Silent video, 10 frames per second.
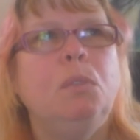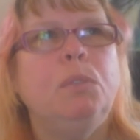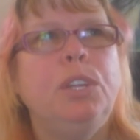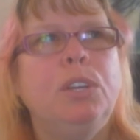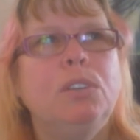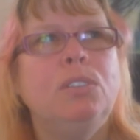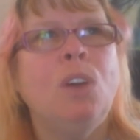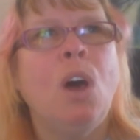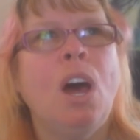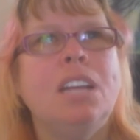With your
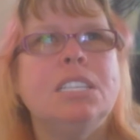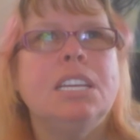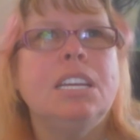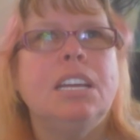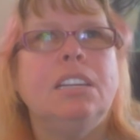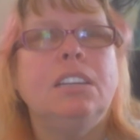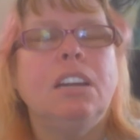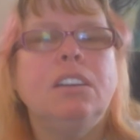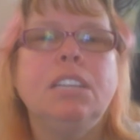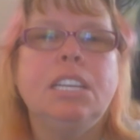not
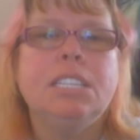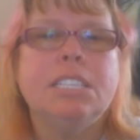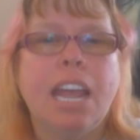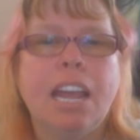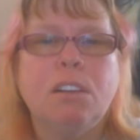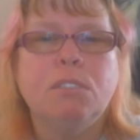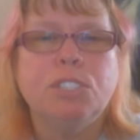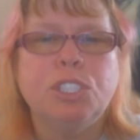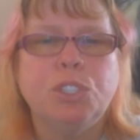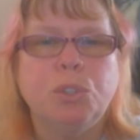knuckling
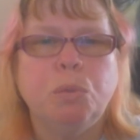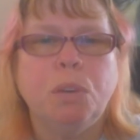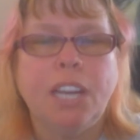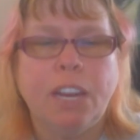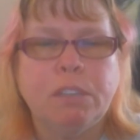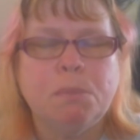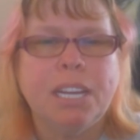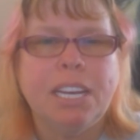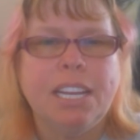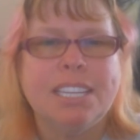down to what
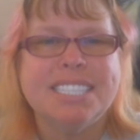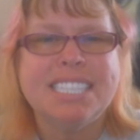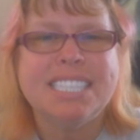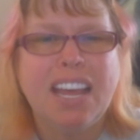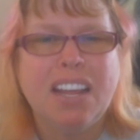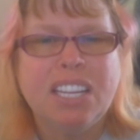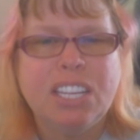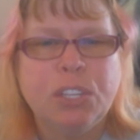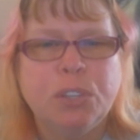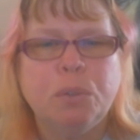everybody is
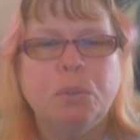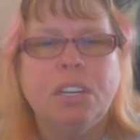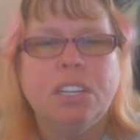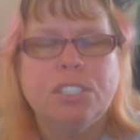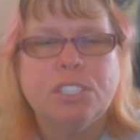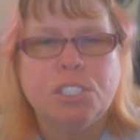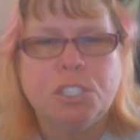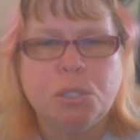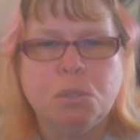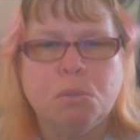telling you to
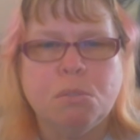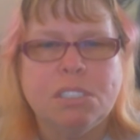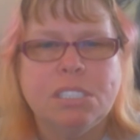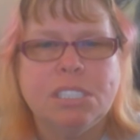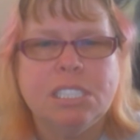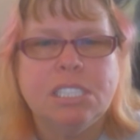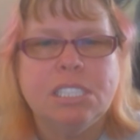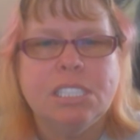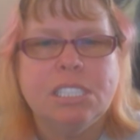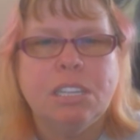do,
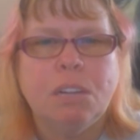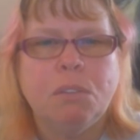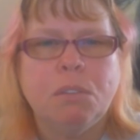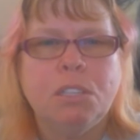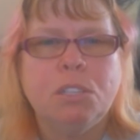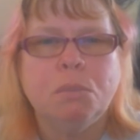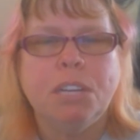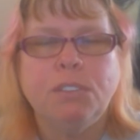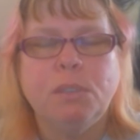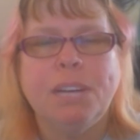to
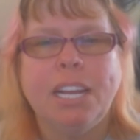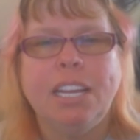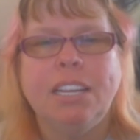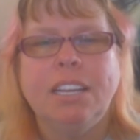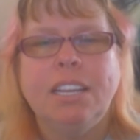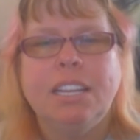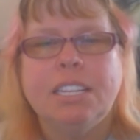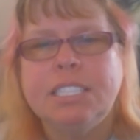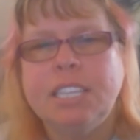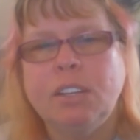what everybody
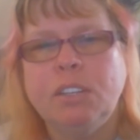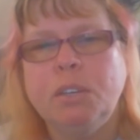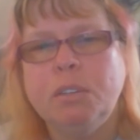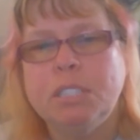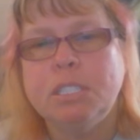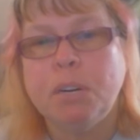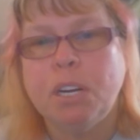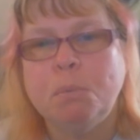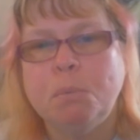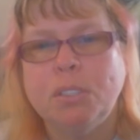is telling you is
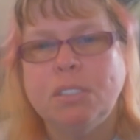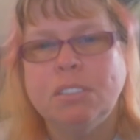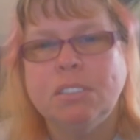proper,